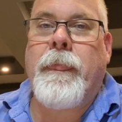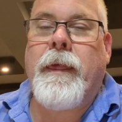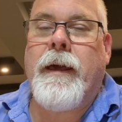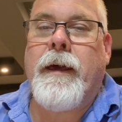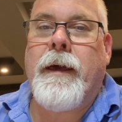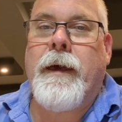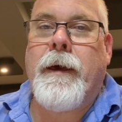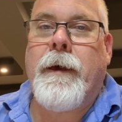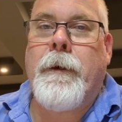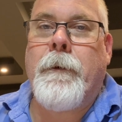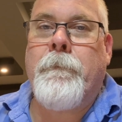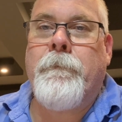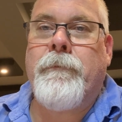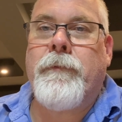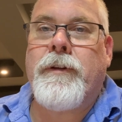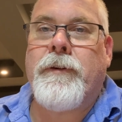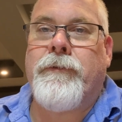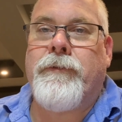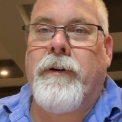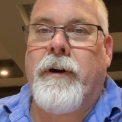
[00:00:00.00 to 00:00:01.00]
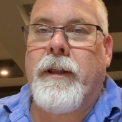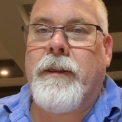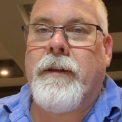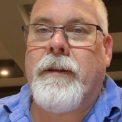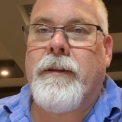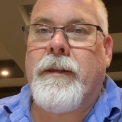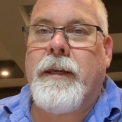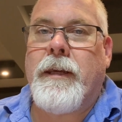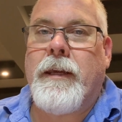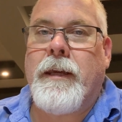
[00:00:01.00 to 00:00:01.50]
to find
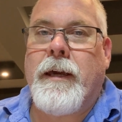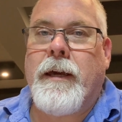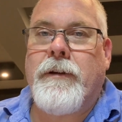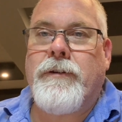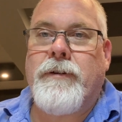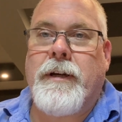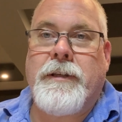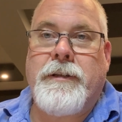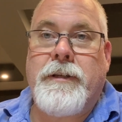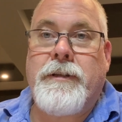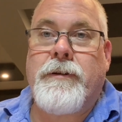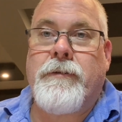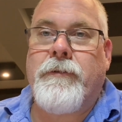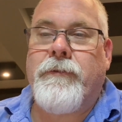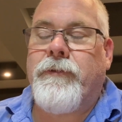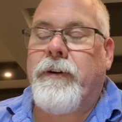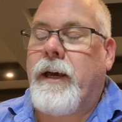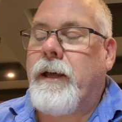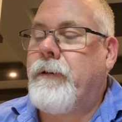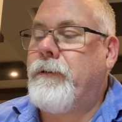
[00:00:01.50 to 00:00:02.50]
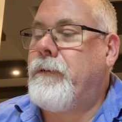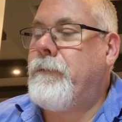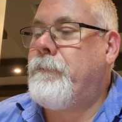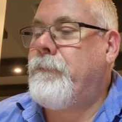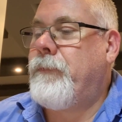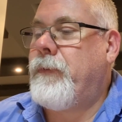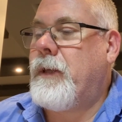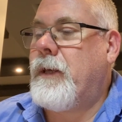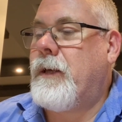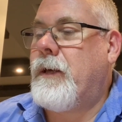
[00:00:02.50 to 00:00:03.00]
that the transistor had failed.
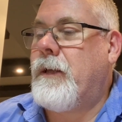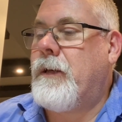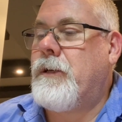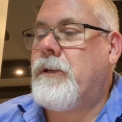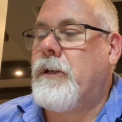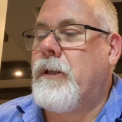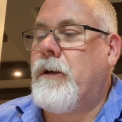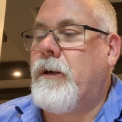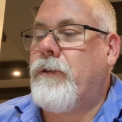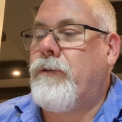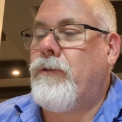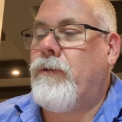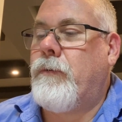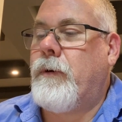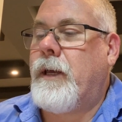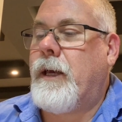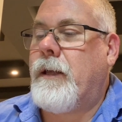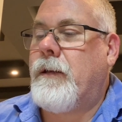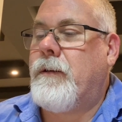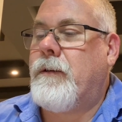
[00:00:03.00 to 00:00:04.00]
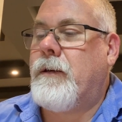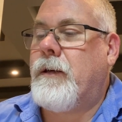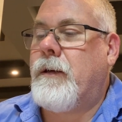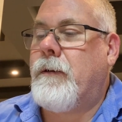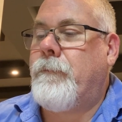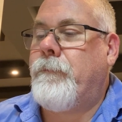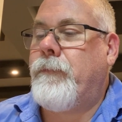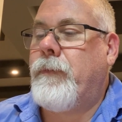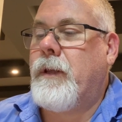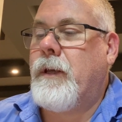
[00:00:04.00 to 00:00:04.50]
Initially I thought we had
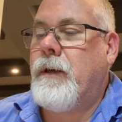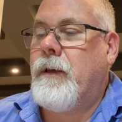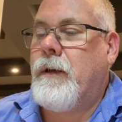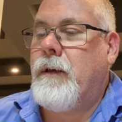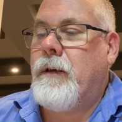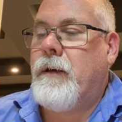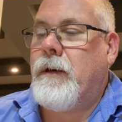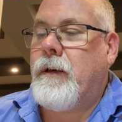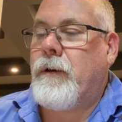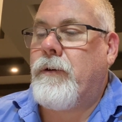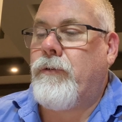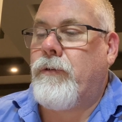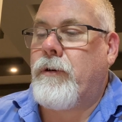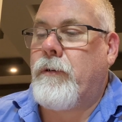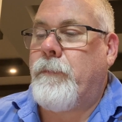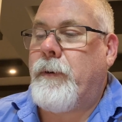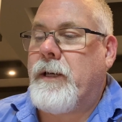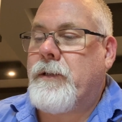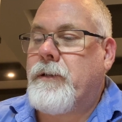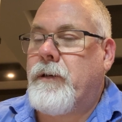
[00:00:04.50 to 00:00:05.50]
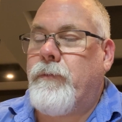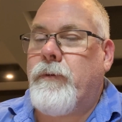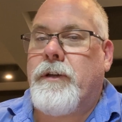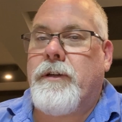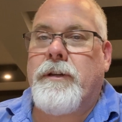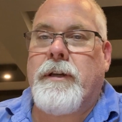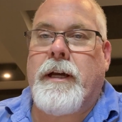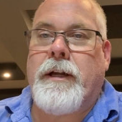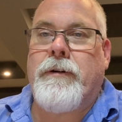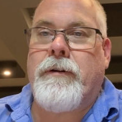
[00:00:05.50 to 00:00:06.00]
a crook capacitor,
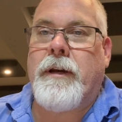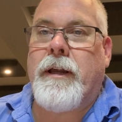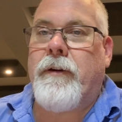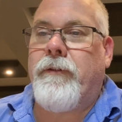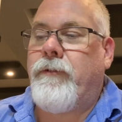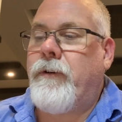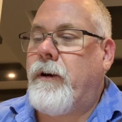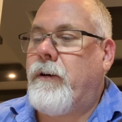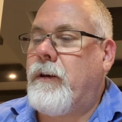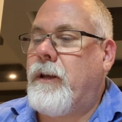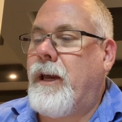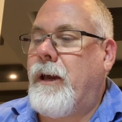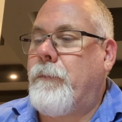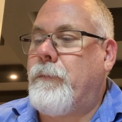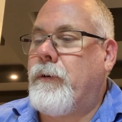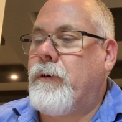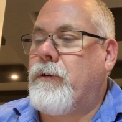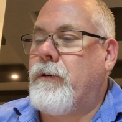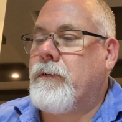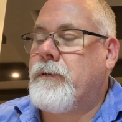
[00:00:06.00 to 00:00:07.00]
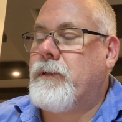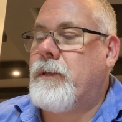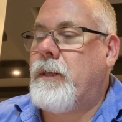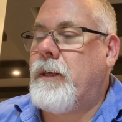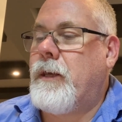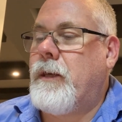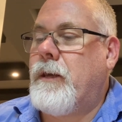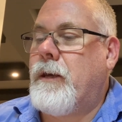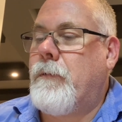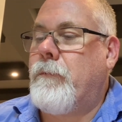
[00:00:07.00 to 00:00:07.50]
which is a 100 nanofarad cap across
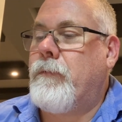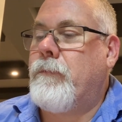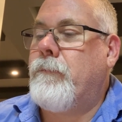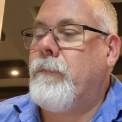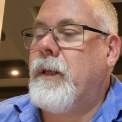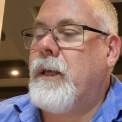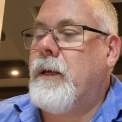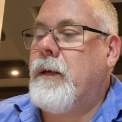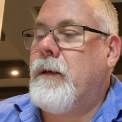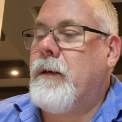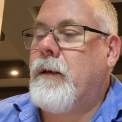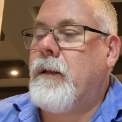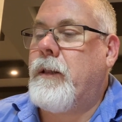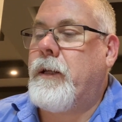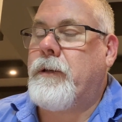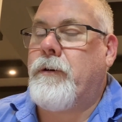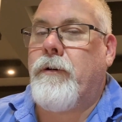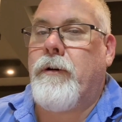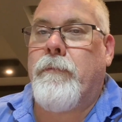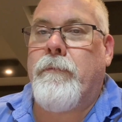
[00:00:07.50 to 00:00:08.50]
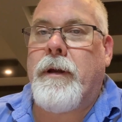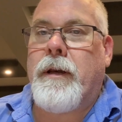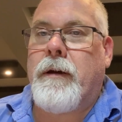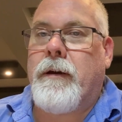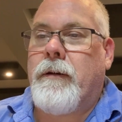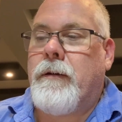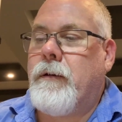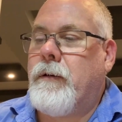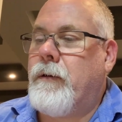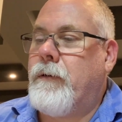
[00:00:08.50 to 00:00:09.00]
the collector and
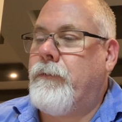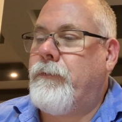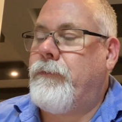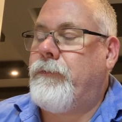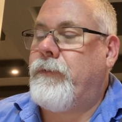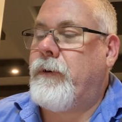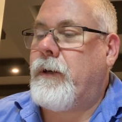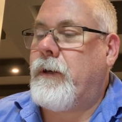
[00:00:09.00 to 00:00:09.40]
emitter of